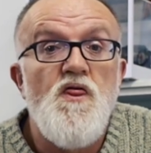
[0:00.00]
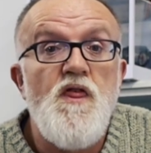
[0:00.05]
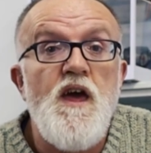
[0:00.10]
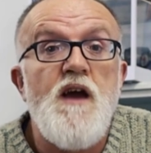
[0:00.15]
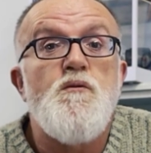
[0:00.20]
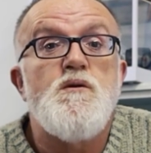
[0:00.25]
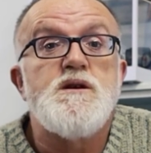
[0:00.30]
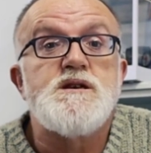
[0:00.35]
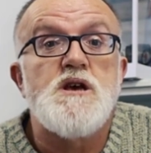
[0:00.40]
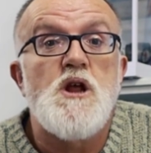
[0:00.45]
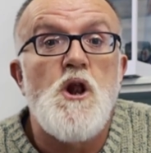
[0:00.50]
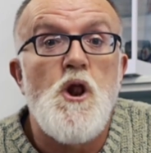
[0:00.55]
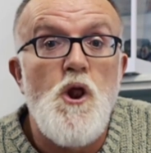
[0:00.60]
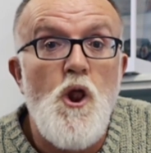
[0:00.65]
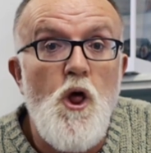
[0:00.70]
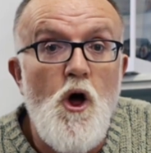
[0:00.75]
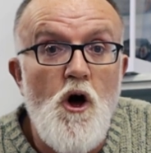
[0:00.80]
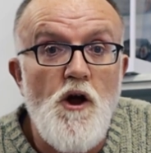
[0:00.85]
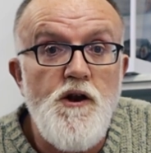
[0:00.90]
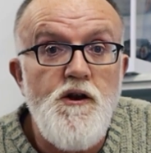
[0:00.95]
there was a
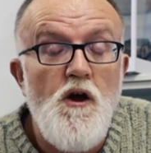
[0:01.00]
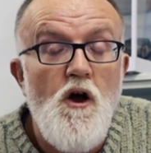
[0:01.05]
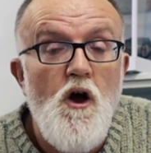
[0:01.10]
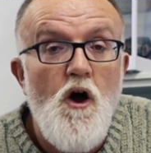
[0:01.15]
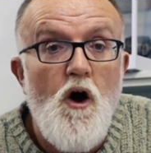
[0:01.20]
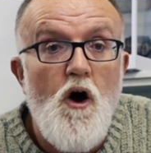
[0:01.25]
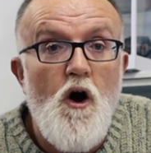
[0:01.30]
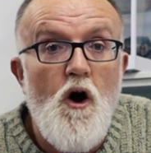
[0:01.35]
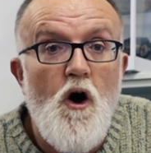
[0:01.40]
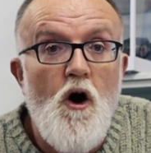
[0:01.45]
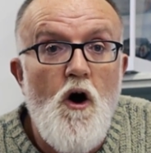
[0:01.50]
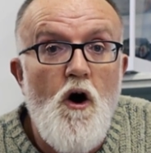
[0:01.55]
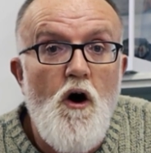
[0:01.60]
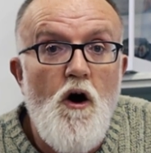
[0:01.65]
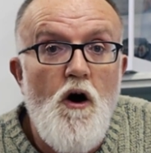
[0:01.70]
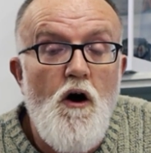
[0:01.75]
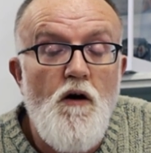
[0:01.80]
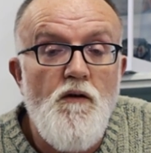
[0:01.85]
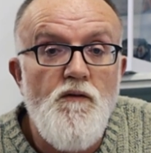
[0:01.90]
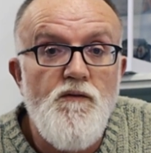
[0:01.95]
lot
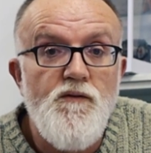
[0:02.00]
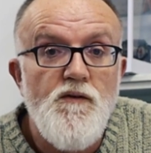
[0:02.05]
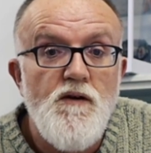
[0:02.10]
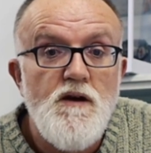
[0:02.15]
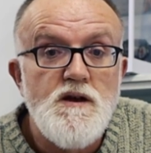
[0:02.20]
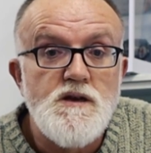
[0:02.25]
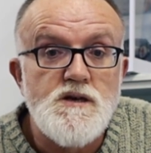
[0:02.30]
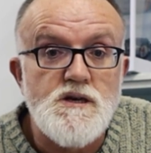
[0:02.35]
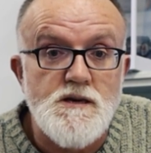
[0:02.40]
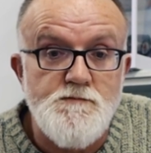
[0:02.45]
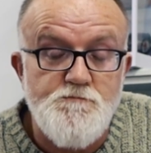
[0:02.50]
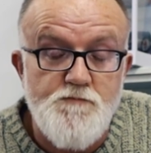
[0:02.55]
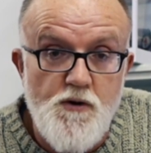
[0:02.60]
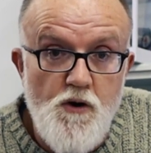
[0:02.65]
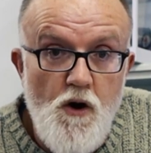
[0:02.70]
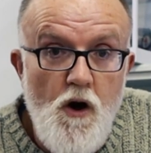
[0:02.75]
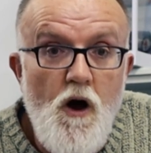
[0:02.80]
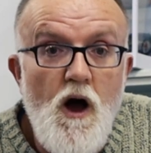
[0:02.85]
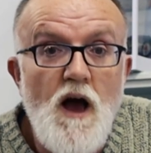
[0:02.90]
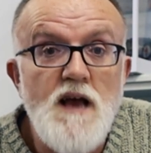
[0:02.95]
of
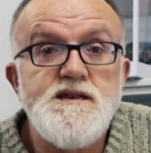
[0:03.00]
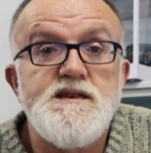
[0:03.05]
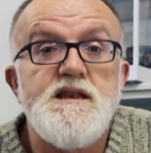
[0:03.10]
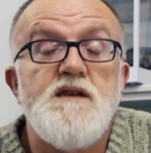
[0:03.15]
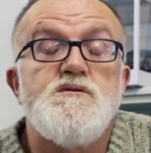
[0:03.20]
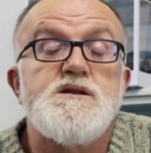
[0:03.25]
surprise,